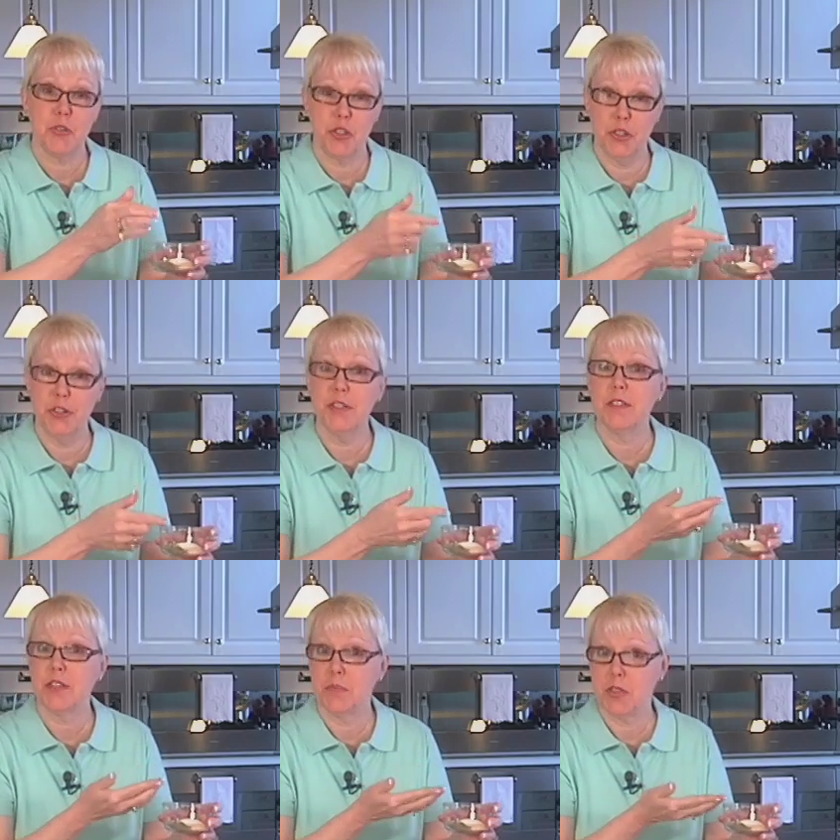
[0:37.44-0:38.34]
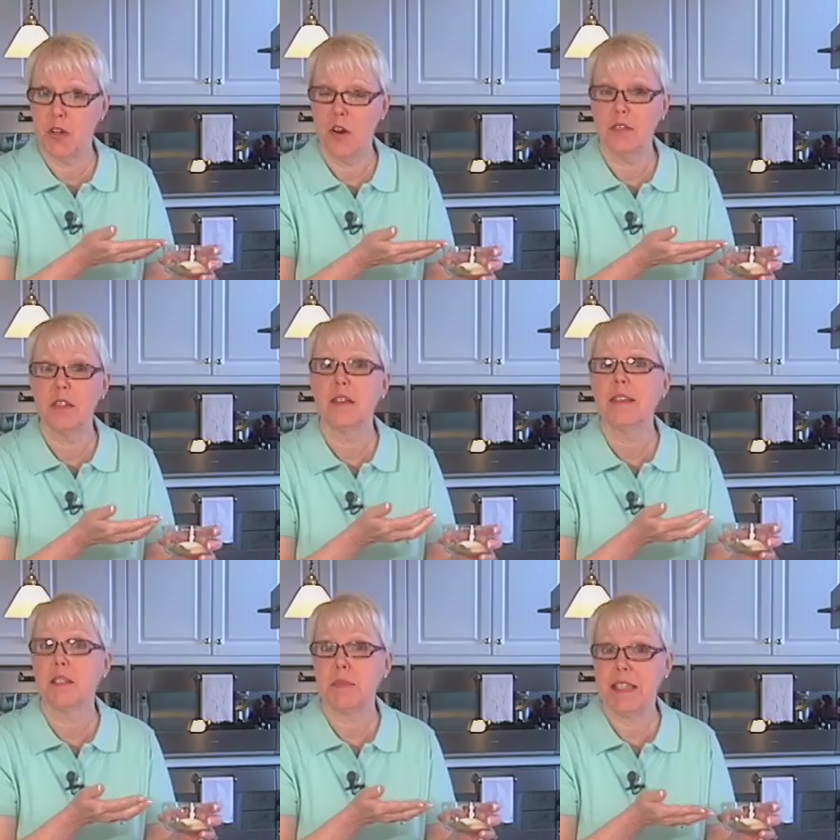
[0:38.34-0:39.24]
sugar, some salt,
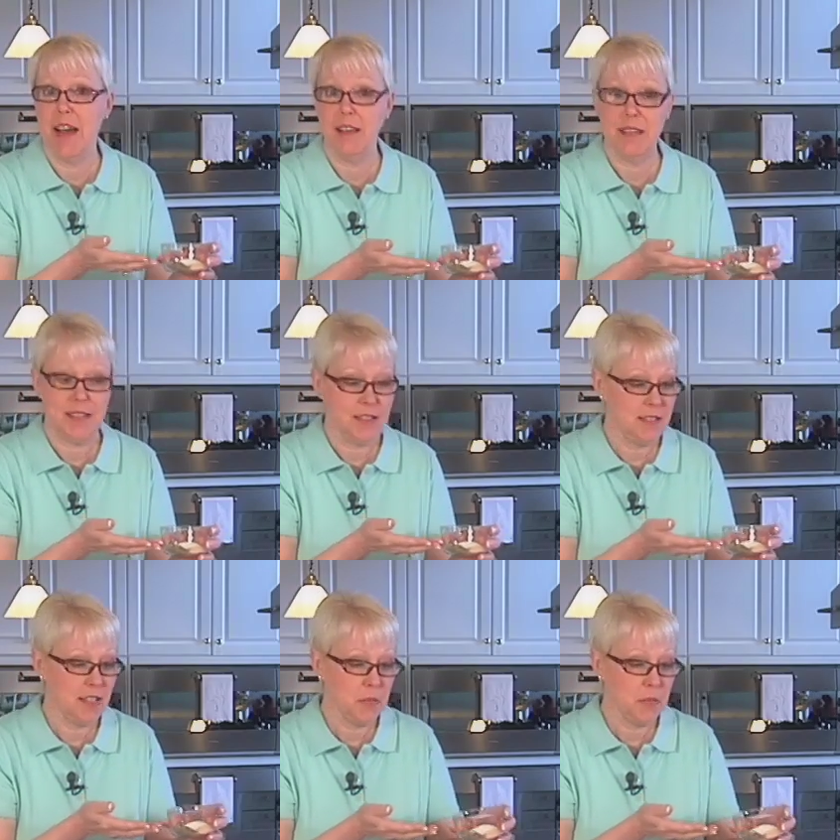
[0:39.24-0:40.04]
some Italian seasoning